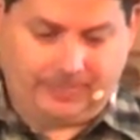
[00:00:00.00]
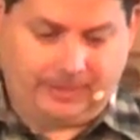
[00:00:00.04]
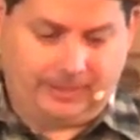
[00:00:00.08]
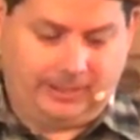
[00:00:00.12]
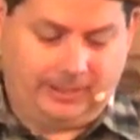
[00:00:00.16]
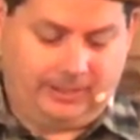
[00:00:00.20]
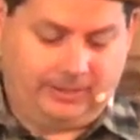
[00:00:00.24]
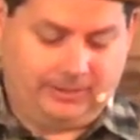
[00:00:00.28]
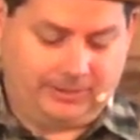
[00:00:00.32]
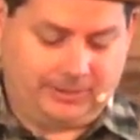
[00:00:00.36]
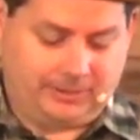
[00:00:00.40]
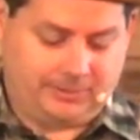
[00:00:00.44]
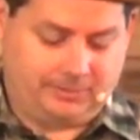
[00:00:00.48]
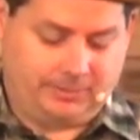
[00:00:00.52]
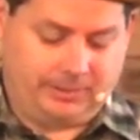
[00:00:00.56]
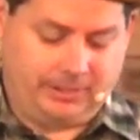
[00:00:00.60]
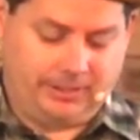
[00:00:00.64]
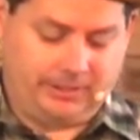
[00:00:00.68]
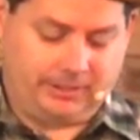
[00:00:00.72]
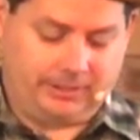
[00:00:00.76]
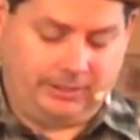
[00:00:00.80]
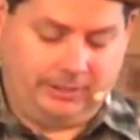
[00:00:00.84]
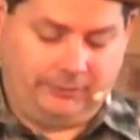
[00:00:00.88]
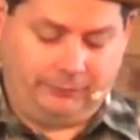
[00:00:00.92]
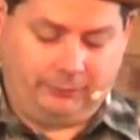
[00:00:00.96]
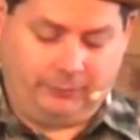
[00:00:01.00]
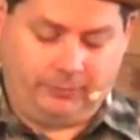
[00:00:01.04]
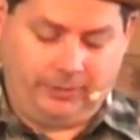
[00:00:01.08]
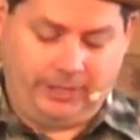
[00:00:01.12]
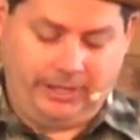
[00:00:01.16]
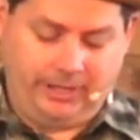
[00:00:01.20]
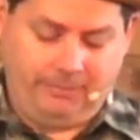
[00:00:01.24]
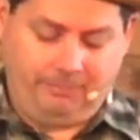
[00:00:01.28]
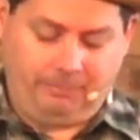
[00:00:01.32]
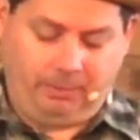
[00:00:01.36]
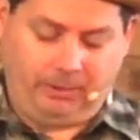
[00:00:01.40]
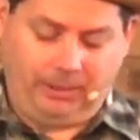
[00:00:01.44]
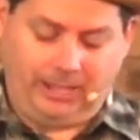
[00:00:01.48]
He got sprung. If
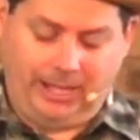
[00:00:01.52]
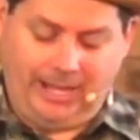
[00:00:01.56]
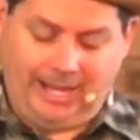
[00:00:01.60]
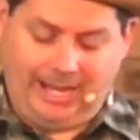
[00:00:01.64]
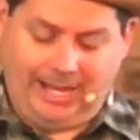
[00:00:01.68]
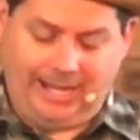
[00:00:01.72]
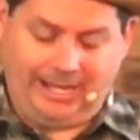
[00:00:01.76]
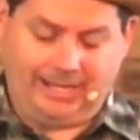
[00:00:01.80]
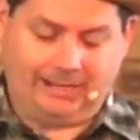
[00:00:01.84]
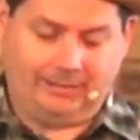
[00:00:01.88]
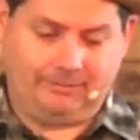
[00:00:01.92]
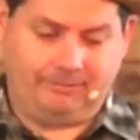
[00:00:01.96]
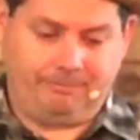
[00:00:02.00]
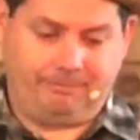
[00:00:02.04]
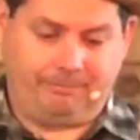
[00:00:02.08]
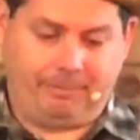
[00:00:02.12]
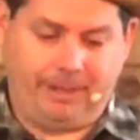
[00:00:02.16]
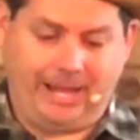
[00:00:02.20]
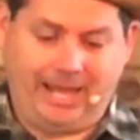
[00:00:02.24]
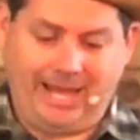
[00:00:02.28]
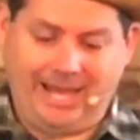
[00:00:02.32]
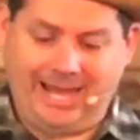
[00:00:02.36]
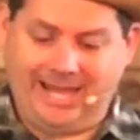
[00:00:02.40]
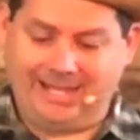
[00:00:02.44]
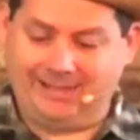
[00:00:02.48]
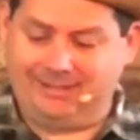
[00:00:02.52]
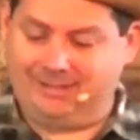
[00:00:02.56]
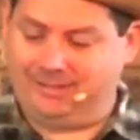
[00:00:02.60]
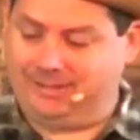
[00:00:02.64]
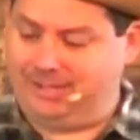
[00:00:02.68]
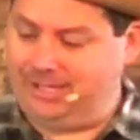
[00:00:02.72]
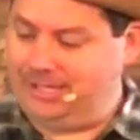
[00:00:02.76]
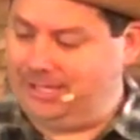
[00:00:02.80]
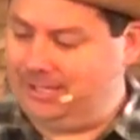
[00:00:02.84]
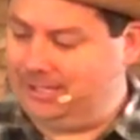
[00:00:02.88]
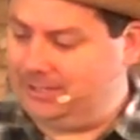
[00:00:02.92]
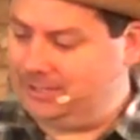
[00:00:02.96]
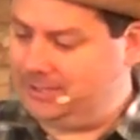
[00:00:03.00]
we plant bad
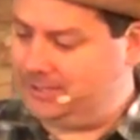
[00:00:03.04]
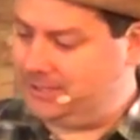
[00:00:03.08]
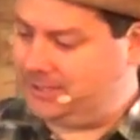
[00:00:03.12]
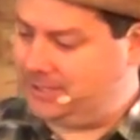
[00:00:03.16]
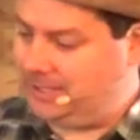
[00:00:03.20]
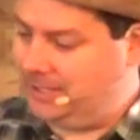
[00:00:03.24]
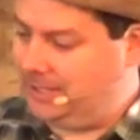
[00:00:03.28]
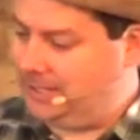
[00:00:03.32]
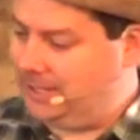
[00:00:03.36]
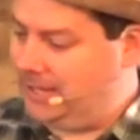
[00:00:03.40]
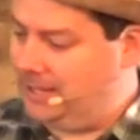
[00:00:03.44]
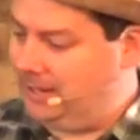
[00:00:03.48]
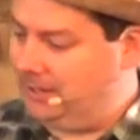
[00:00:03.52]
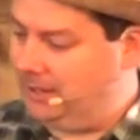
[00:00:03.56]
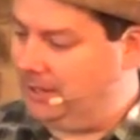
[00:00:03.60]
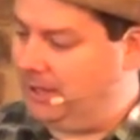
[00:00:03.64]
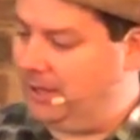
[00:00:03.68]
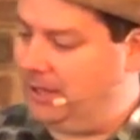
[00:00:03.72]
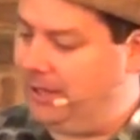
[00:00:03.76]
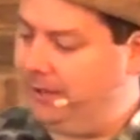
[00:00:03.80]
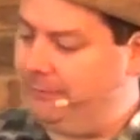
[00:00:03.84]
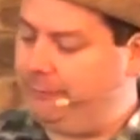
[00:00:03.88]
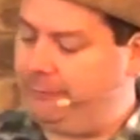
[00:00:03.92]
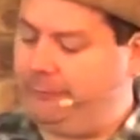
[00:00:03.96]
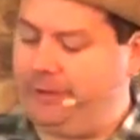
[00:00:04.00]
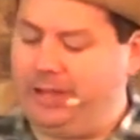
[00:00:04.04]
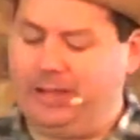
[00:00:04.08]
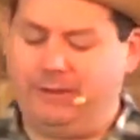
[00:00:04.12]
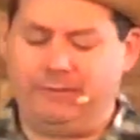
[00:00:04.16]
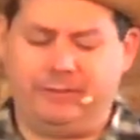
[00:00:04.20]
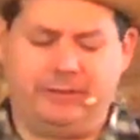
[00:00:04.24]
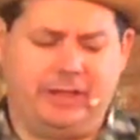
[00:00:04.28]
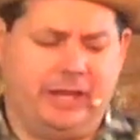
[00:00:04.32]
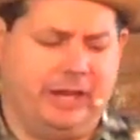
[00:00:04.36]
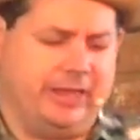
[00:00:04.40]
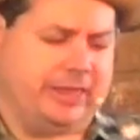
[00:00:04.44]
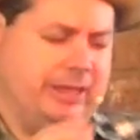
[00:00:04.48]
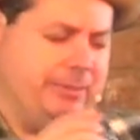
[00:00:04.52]
things in our life,
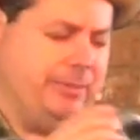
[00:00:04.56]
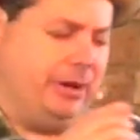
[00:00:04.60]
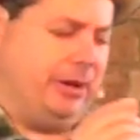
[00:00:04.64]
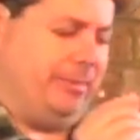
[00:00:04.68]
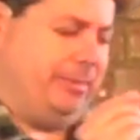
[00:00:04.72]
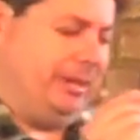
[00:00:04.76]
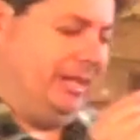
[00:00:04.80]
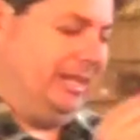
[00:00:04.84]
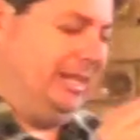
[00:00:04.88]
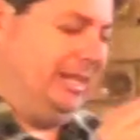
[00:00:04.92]
even though there might be